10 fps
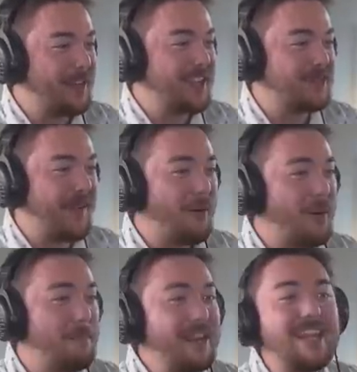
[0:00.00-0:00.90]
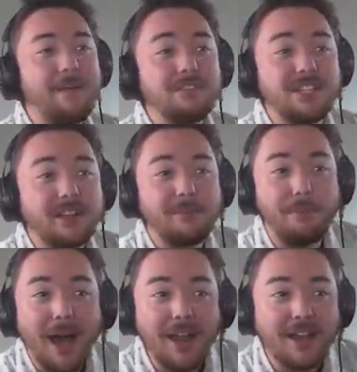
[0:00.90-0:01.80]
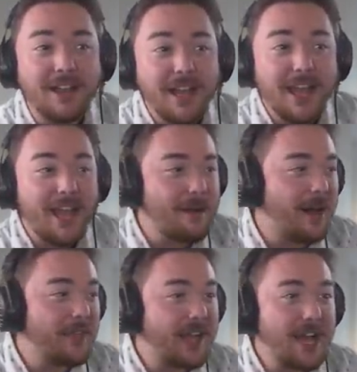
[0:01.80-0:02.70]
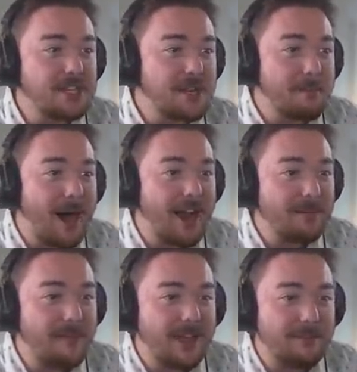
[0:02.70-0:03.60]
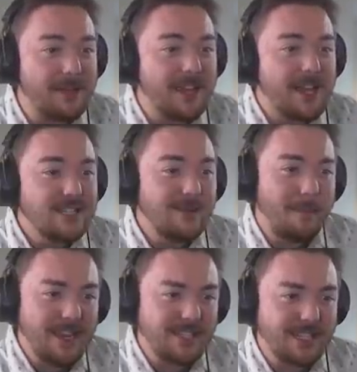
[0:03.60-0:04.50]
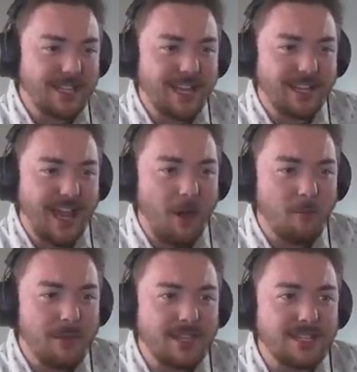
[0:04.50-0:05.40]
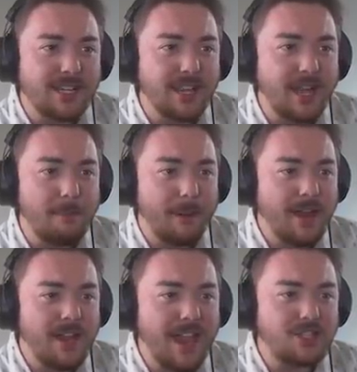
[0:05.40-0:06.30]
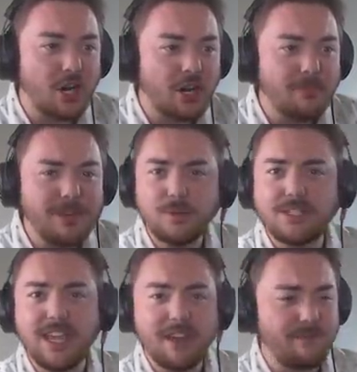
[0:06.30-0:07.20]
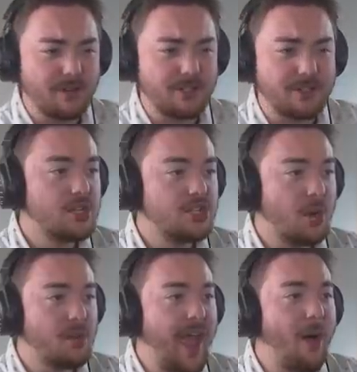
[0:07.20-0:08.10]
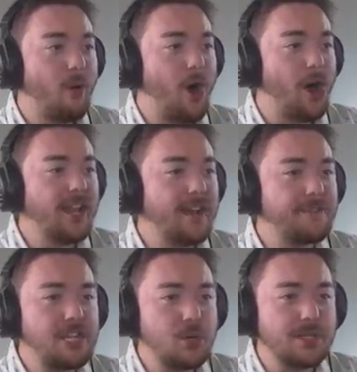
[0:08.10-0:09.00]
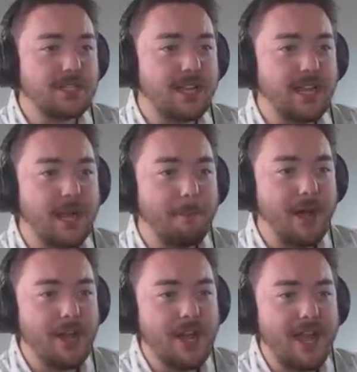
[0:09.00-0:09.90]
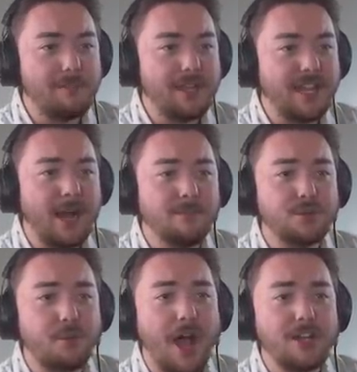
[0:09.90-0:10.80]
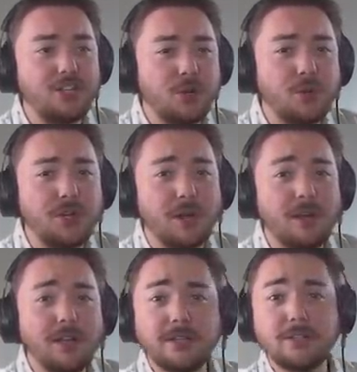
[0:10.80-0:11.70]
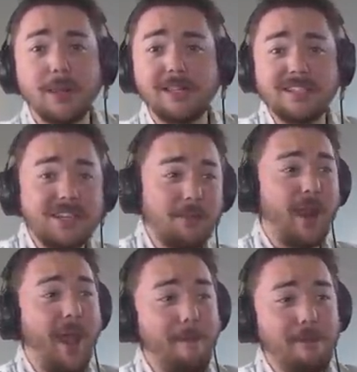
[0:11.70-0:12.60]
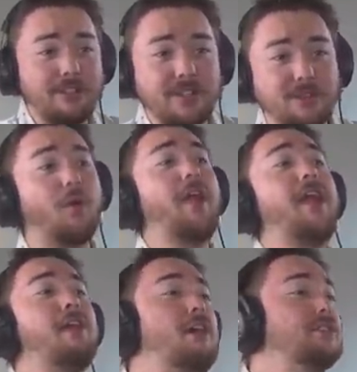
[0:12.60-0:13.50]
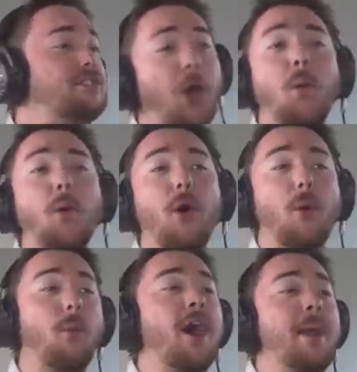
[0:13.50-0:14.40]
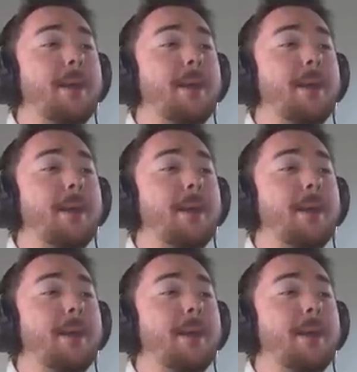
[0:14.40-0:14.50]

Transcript: because of Outwitt, but he gave us a little button and uh, the custom mod he made me to basically allow me to click a button and turn him into his kid version. So now all I have to do is click a button and he becomes Rod Jr. So let's see what happens in three, two, one.